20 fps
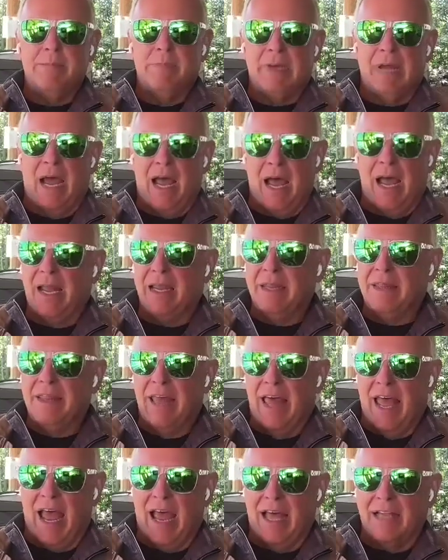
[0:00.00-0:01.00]
behind
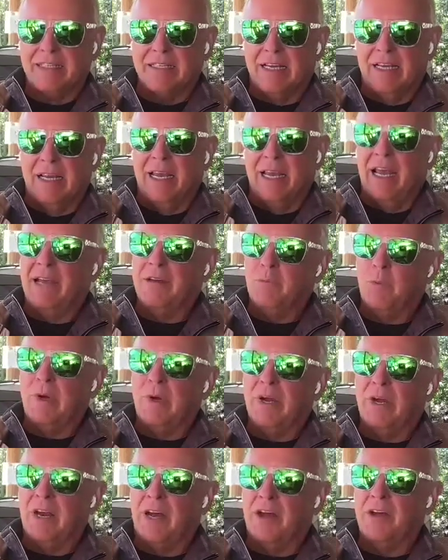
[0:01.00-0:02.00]
that and
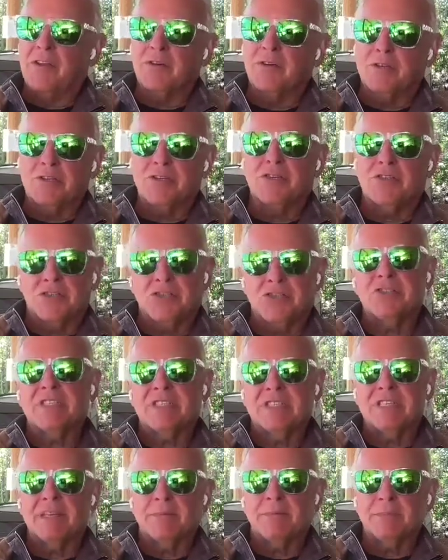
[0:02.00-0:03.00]
what others should
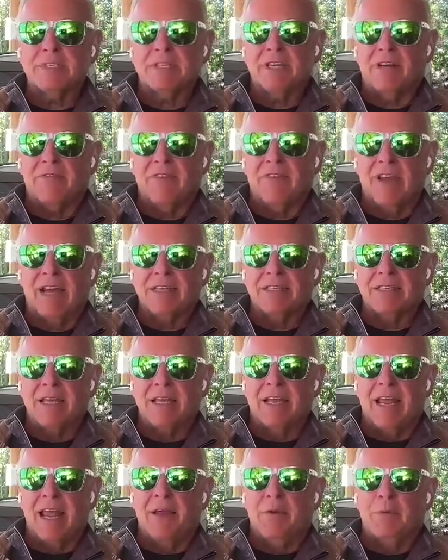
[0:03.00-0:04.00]
see themselves as.
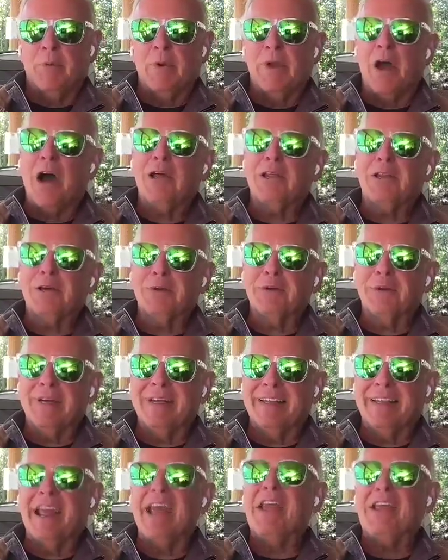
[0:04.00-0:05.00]
And we all
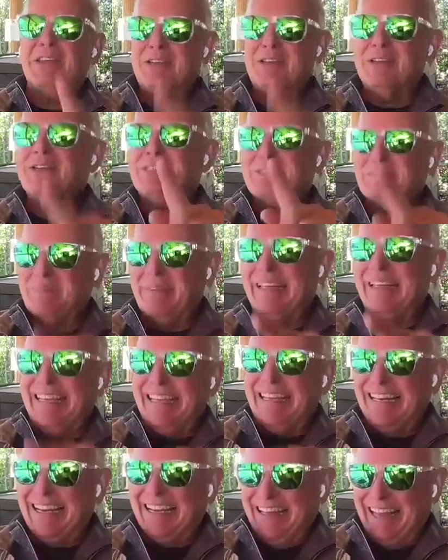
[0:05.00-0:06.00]
agree you should be
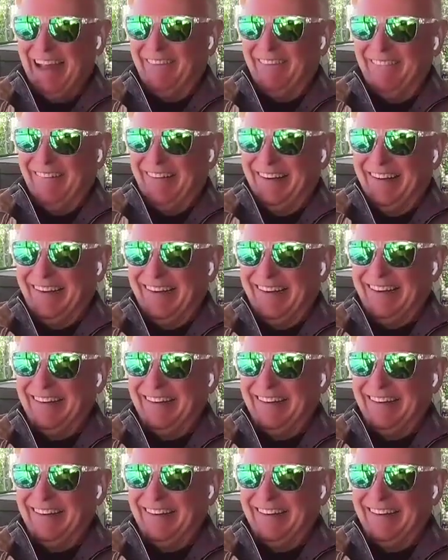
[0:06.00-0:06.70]
leading that one.